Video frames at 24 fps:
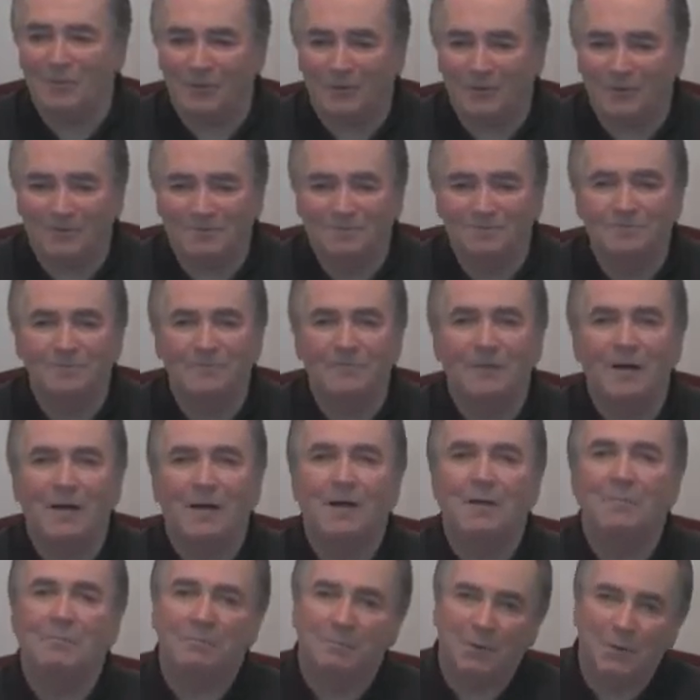So
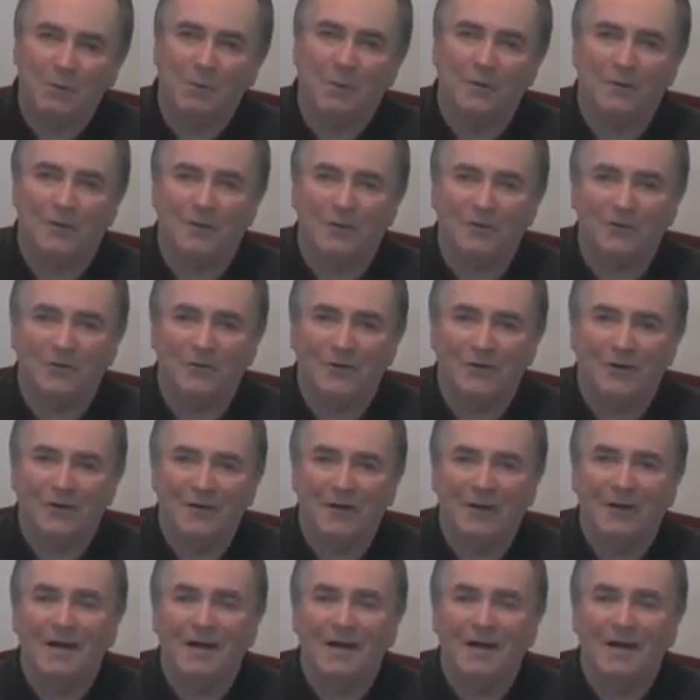be with us.